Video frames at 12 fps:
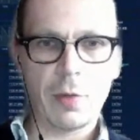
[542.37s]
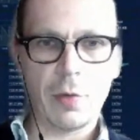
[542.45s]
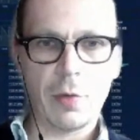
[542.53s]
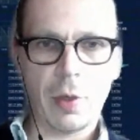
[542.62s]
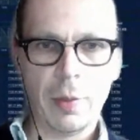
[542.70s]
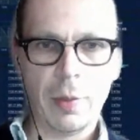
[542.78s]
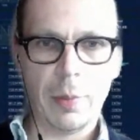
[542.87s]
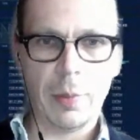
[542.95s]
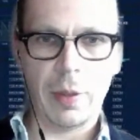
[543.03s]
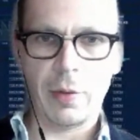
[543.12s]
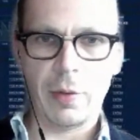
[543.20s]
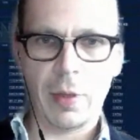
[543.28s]
for the help,
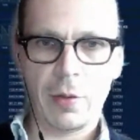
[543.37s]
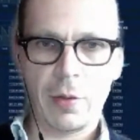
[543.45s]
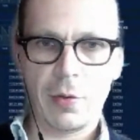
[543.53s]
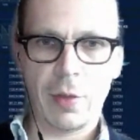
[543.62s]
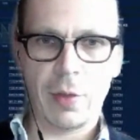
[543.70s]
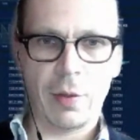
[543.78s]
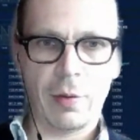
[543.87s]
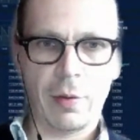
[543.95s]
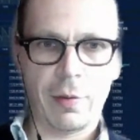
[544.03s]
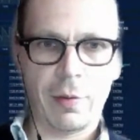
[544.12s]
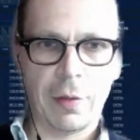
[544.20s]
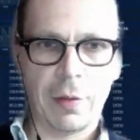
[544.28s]
and that's
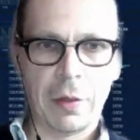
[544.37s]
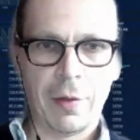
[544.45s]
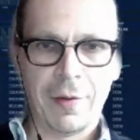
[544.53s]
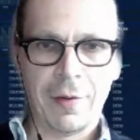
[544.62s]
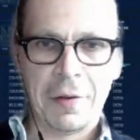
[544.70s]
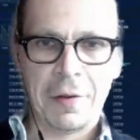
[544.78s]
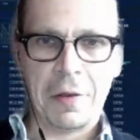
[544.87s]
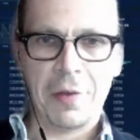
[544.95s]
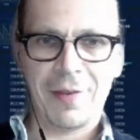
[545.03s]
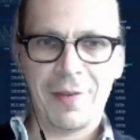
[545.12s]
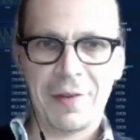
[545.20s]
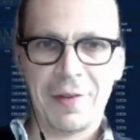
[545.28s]

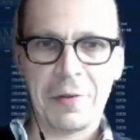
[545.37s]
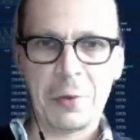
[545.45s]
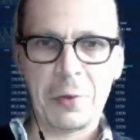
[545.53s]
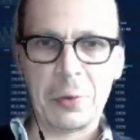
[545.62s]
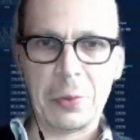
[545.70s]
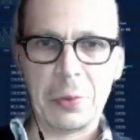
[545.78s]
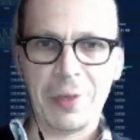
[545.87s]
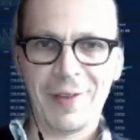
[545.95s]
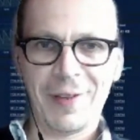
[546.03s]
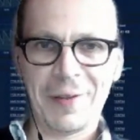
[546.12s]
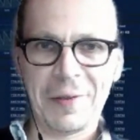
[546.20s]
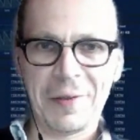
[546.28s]
as I
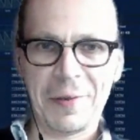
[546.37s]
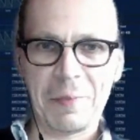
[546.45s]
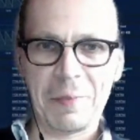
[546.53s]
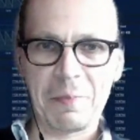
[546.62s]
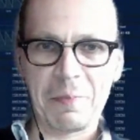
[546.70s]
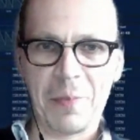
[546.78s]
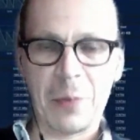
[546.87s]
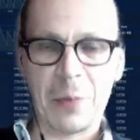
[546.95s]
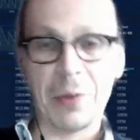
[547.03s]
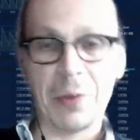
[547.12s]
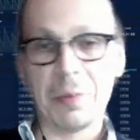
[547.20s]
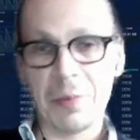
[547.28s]
always,
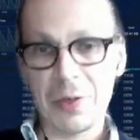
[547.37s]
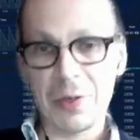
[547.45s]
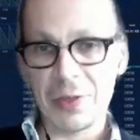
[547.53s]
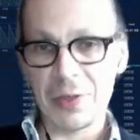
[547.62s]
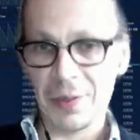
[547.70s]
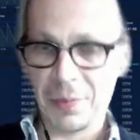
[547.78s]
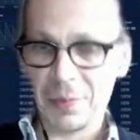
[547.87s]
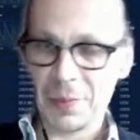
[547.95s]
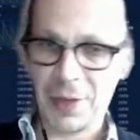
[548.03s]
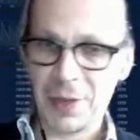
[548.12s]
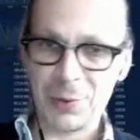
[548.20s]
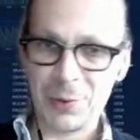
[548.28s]
as I
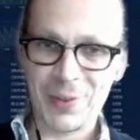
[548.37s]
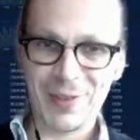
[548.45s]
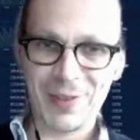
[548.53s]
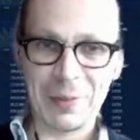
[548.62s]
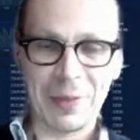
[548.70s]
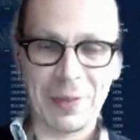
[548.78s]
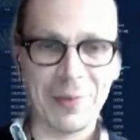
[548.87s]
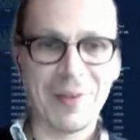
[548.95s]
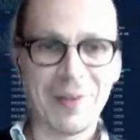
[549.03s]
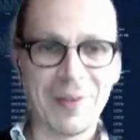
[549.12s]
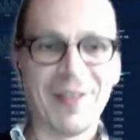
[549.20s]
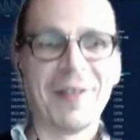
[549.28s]
like to say sometimes,
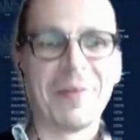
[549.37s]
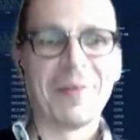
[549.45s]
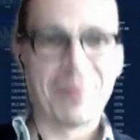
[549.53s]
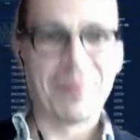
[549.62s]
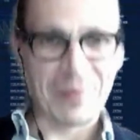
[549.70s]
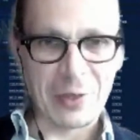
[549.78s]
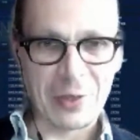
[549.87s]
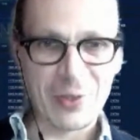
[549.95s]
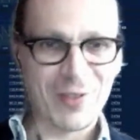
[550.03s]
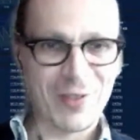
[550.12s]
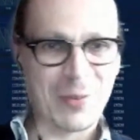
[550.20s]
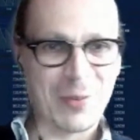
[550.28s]
it's
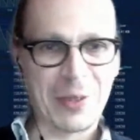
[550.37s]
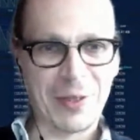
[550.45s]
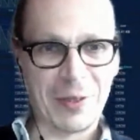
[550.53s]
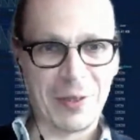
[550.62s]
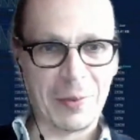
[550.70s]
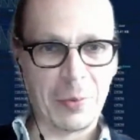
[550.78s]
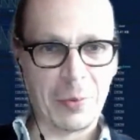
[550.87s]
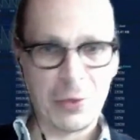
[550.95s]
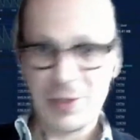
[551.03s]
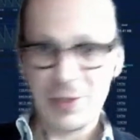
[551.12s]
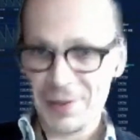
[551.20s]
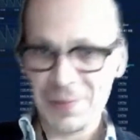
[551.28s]
just the beginning, which
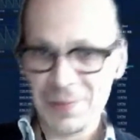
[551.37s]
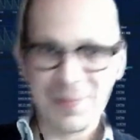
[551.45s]
it is.